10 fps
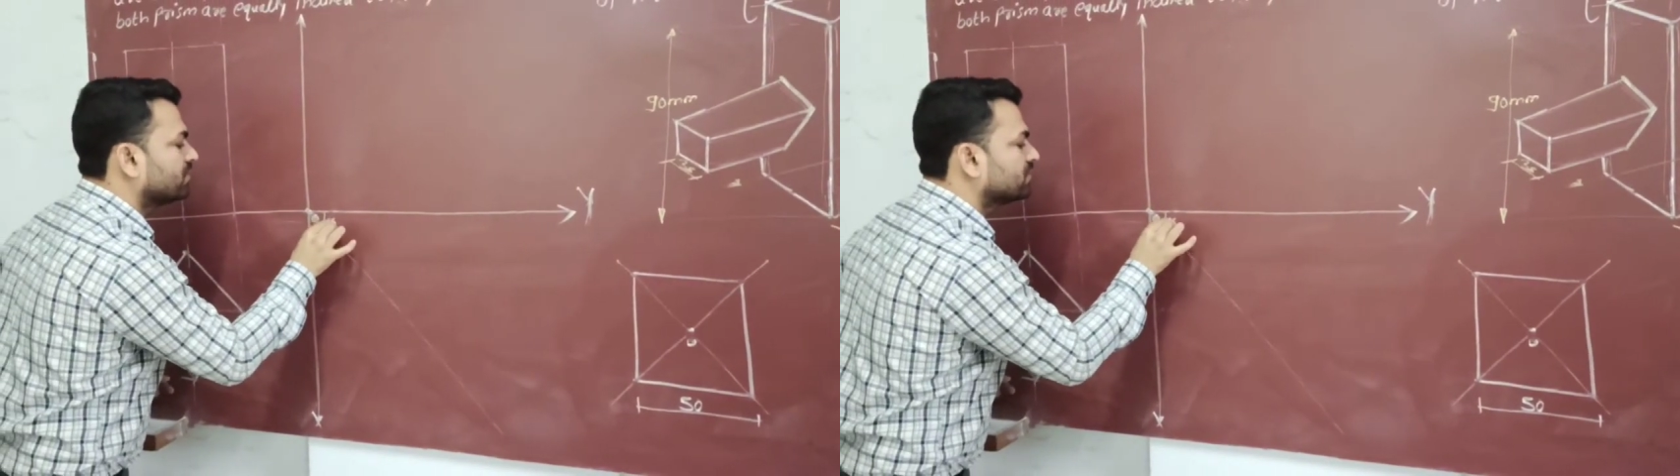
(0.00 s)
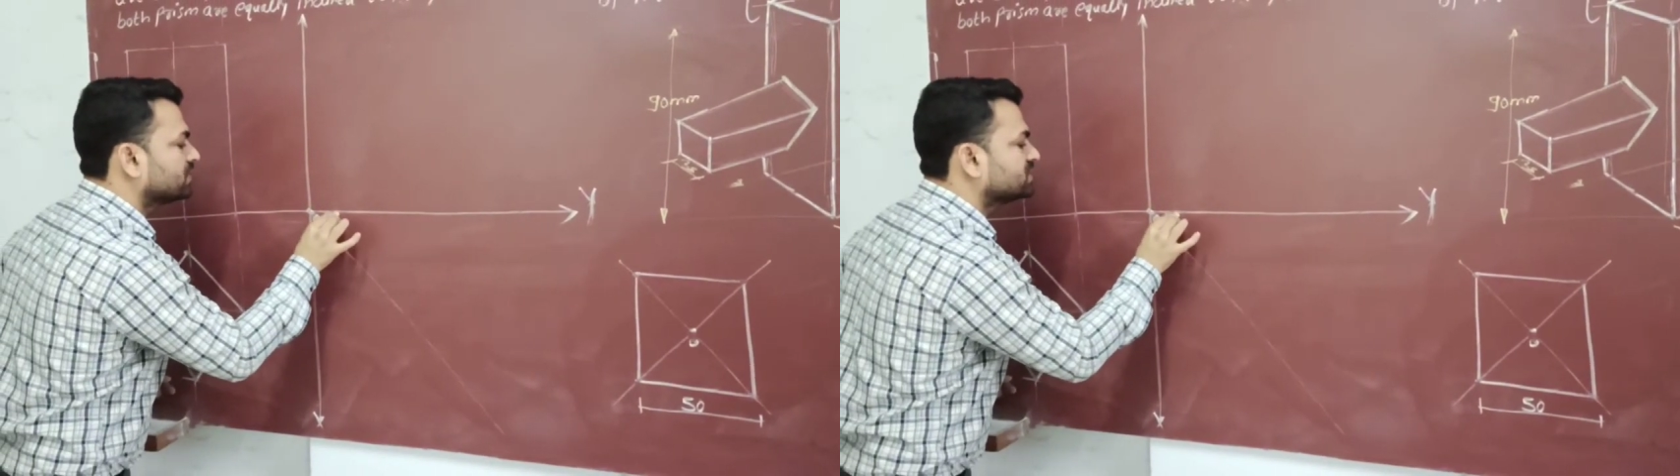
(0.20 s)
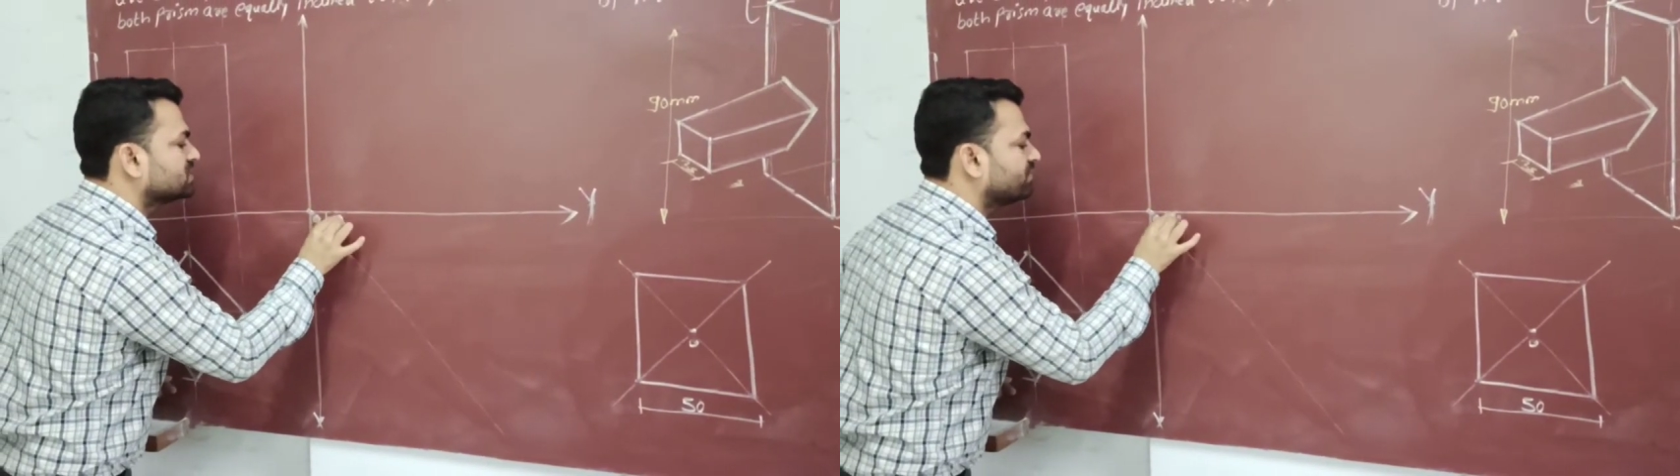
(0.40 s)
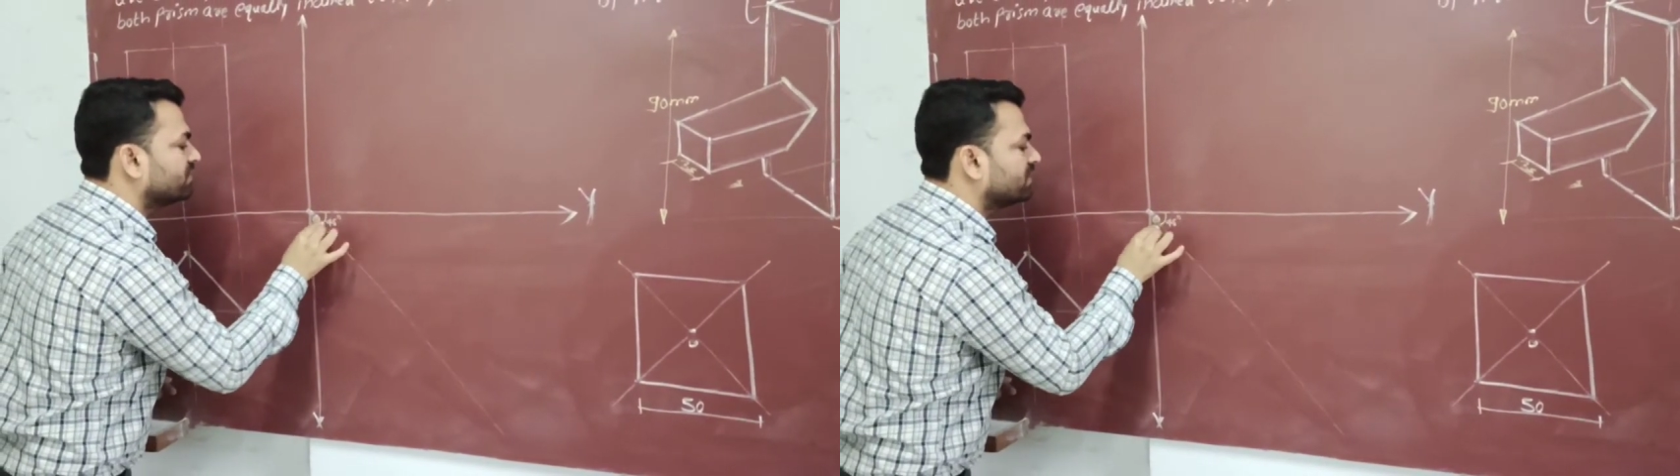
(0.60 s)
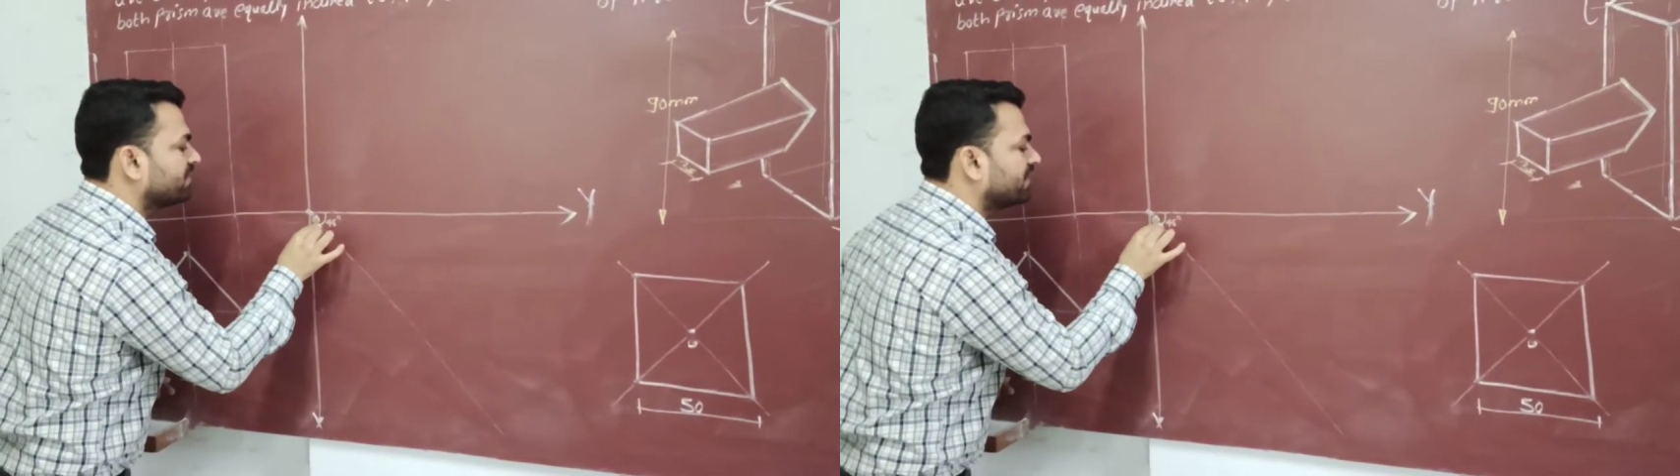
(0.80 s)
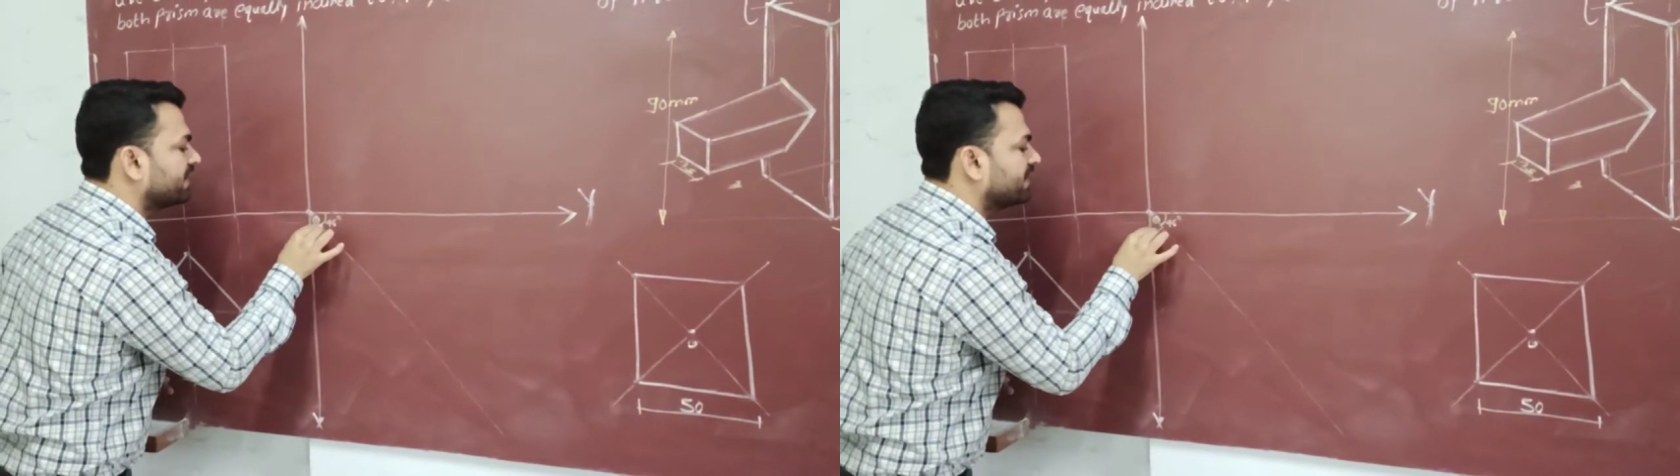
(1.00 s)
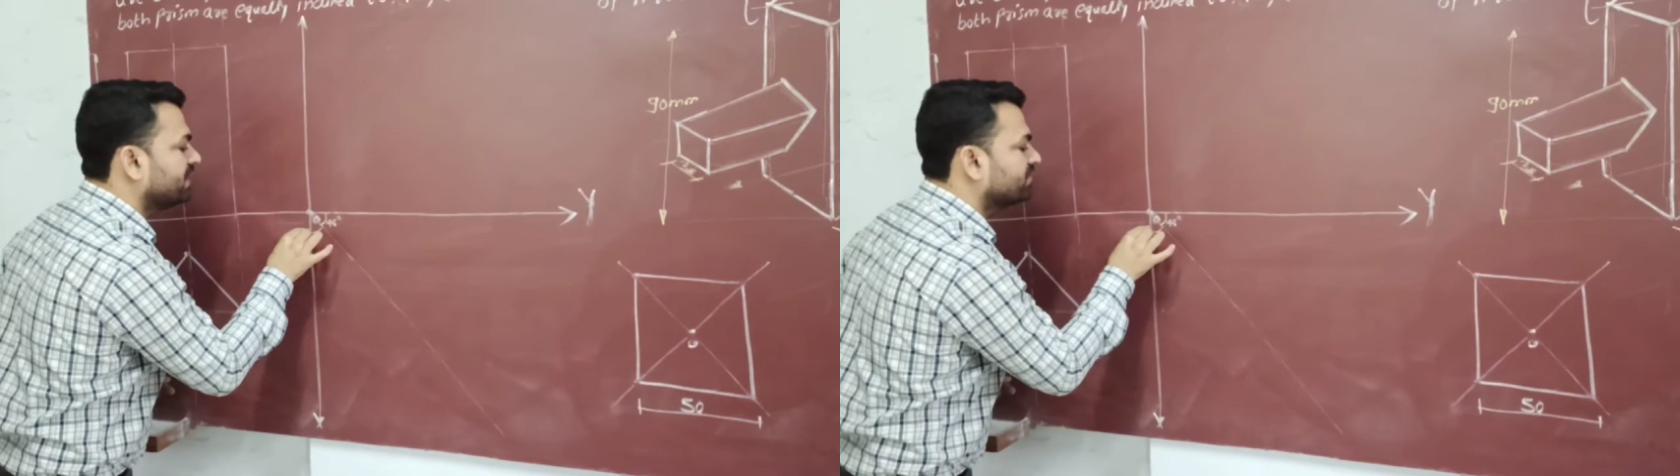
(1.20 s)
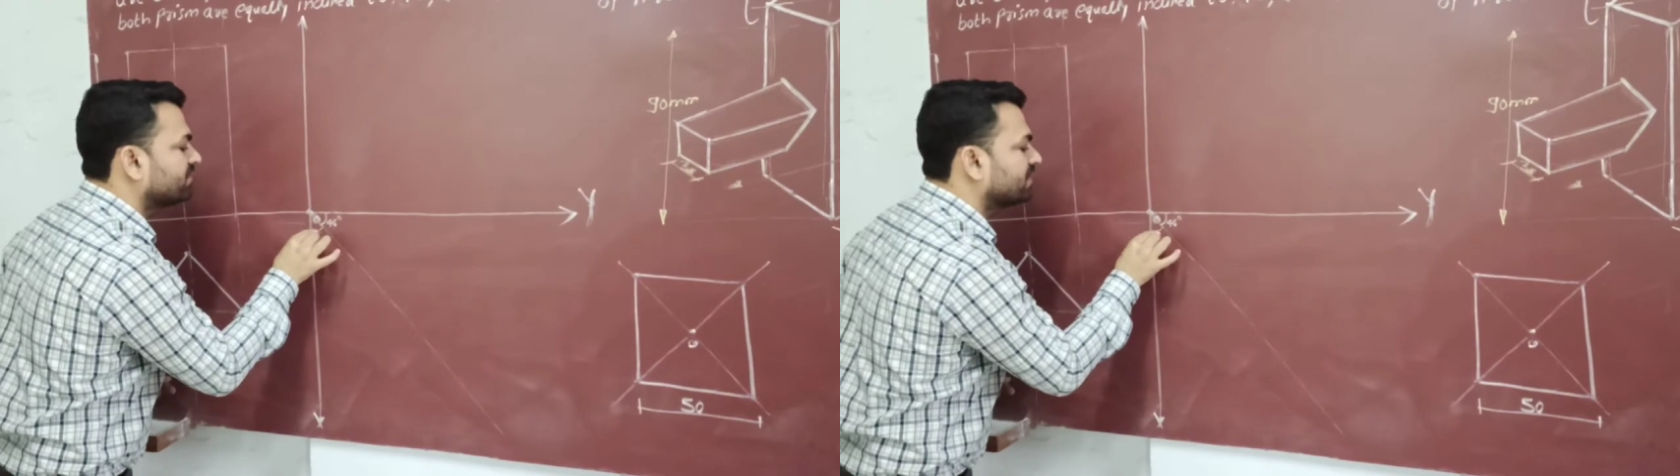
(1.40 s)
This is the 45
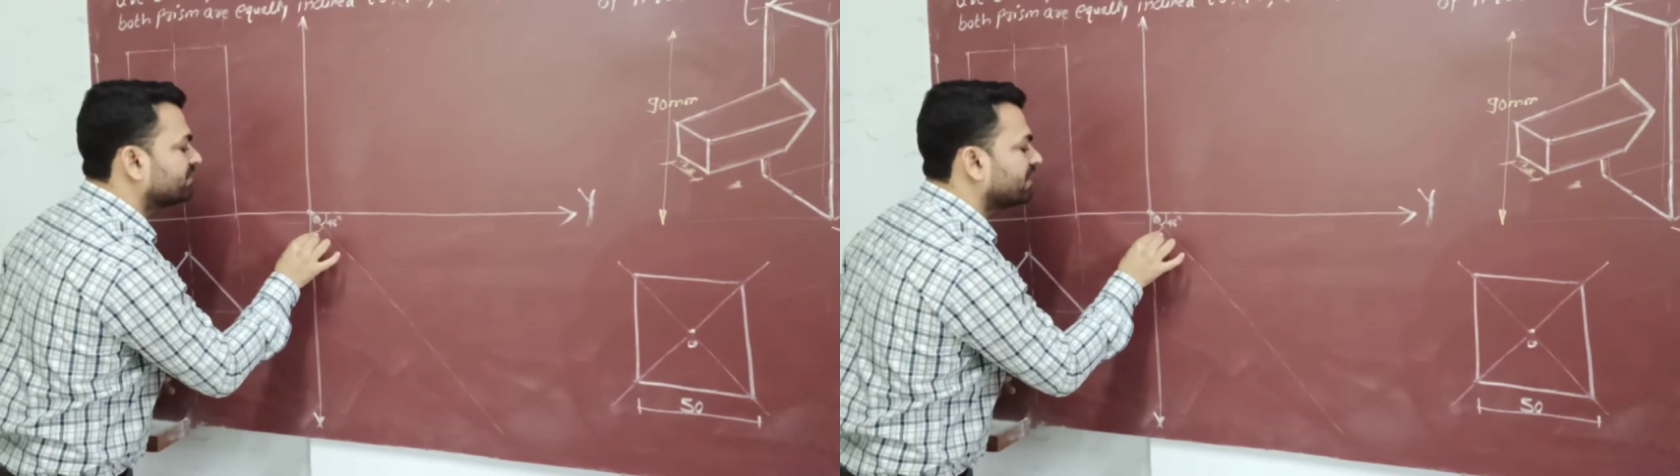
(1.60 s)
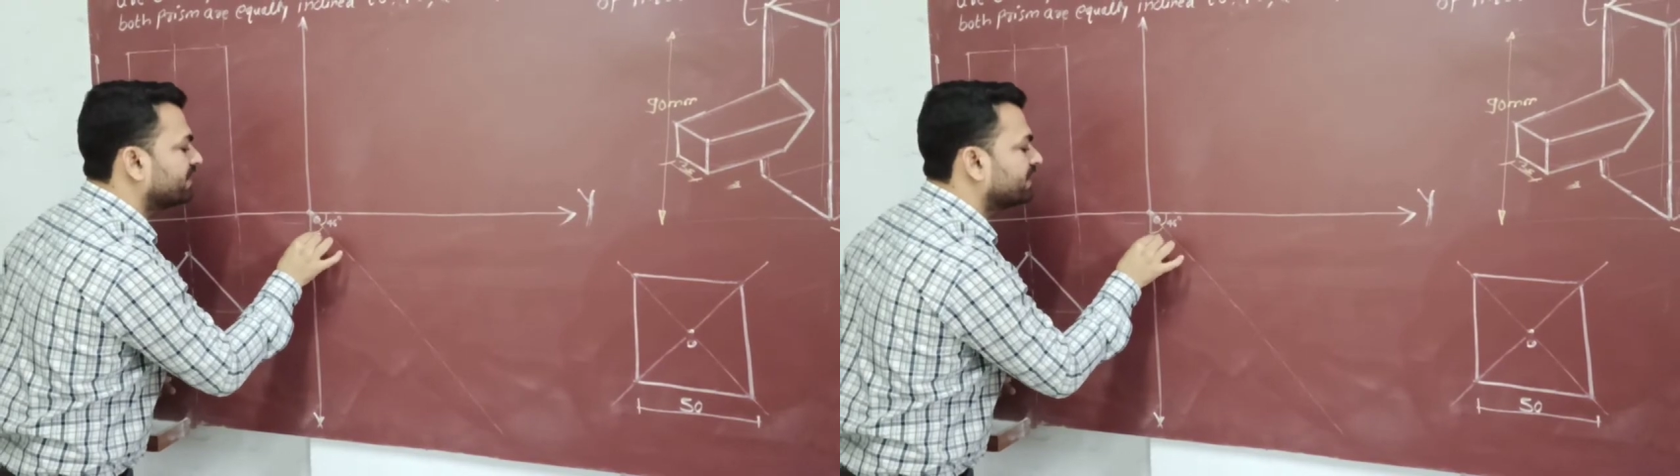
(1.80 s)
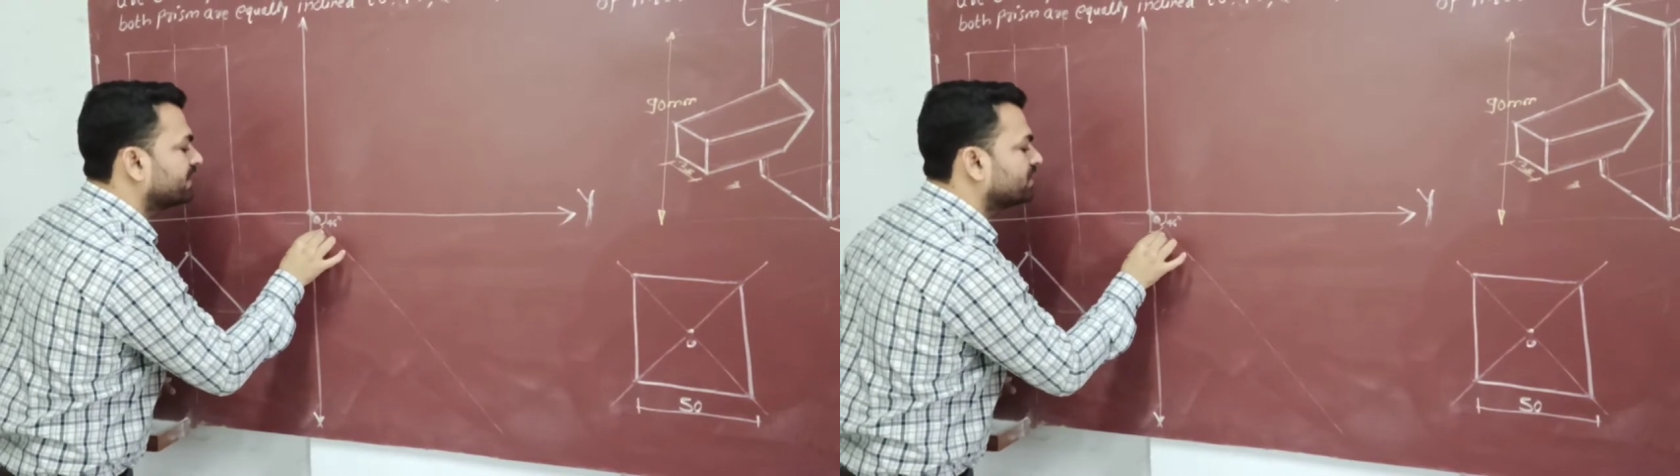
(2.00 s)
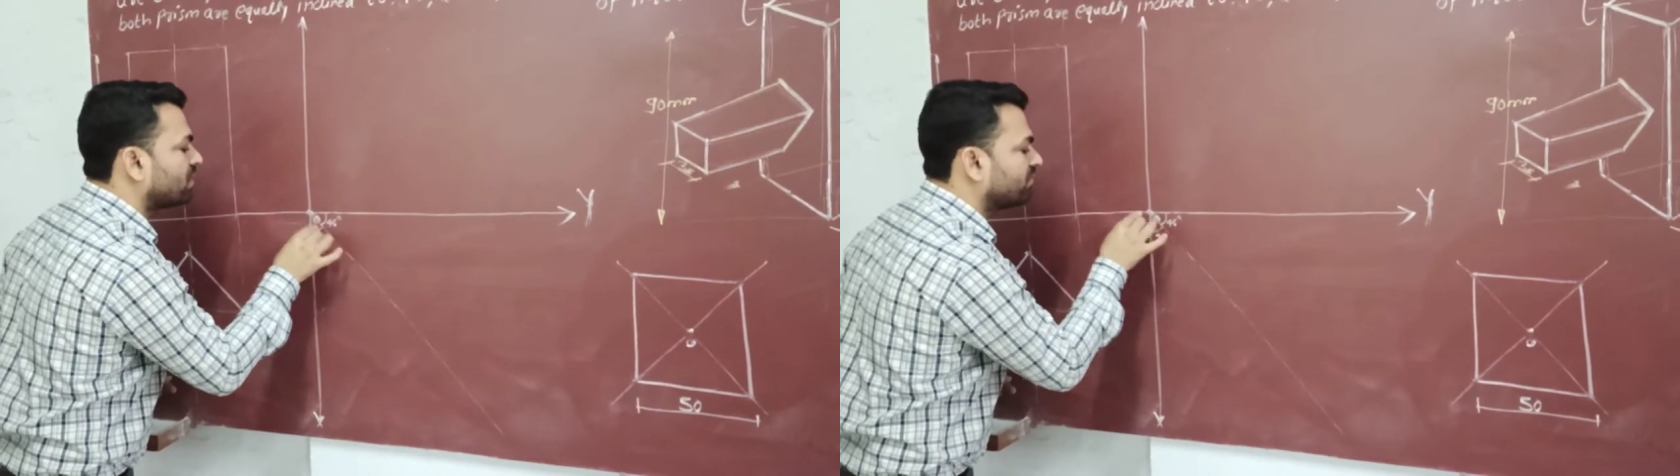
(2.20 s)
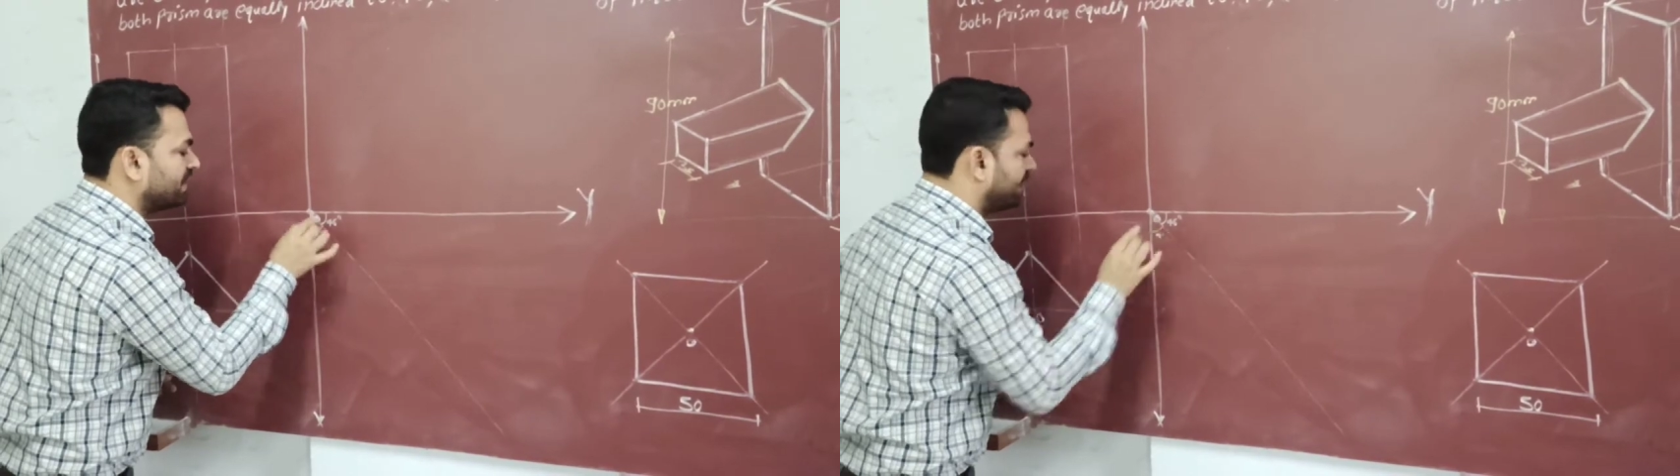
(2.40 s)
degree, draw one